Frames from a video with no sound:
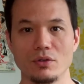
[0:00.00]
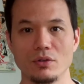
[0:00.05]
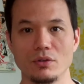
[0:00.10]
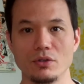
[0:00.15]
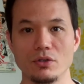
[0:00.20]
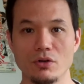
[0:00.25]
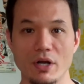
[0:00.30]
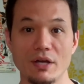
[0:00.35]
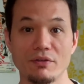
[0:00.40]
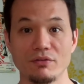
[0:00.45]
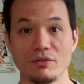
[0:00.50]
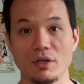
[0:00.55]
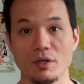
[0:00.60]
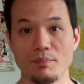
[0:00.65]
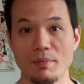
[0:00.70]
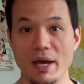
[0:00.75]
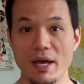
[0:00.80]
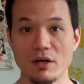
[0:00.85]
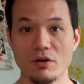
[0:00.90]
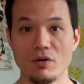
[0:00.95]
your
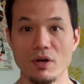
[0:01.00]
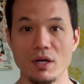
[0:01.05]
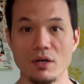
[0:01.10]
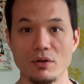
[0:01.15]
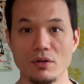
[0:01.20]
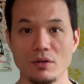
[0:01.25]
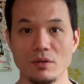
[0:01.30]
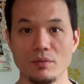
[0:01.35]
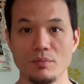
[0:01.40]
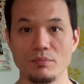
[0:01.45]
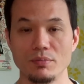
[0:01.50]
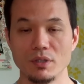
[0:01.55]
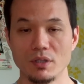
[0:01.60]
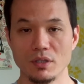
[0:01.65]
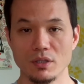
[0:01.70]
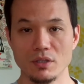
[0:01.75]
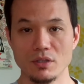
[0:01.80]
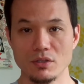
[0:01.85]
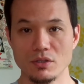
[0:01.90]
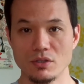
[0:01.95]
ethnic background,
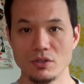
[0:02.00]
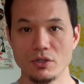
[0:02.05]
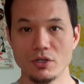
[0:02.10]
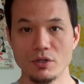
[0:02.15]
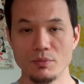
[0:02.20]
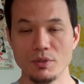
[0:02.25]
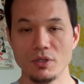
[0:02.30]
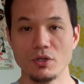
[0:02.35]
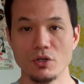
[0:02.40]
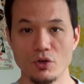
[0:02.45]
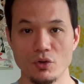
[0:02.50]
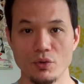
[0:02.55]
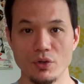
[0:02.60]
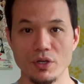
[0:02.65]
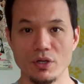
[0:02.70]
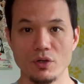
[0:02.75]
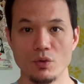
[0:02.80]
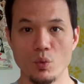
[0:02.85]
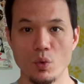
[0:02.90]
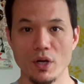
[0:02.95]
because you're going to be in
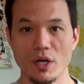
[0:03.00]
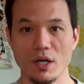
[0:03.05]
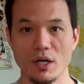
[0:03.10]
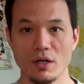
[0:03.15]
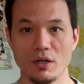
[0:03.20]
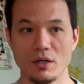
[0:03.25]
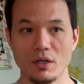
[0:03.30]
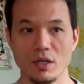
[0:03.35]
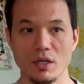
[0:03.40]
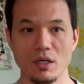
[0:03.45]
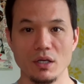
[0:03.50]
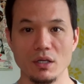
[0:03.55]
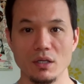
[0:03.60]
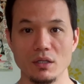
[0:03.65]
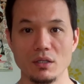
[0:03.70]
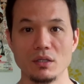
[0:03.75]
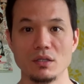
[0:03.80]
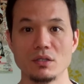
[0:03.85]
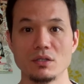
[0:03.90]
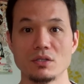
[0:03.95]
Korea where
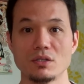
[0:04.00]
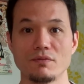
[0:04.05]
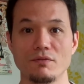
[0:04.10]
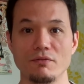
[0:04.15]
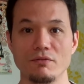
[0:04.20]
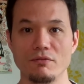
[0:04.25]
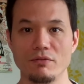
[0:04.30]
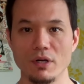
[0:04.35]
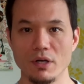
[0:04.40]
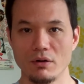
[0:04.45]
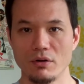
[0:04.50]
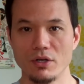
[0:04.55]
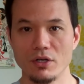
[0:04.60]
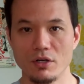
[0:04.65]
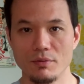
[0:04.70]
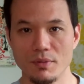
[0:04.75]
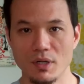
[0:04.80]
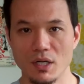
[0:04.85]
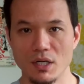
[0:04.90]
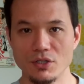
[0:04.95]
it is very
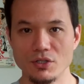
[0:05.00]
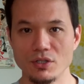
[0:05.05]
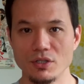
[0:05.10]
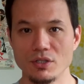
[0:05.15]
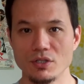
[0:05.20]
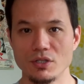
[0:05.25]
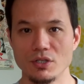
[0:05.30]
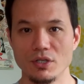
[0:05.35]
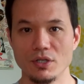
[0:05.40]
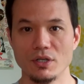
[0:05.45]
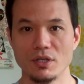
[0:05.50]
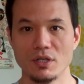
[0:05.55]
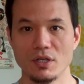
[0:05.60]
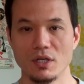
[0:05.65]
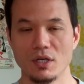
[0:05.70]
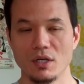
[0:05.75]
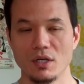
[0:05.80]
homogeneous here.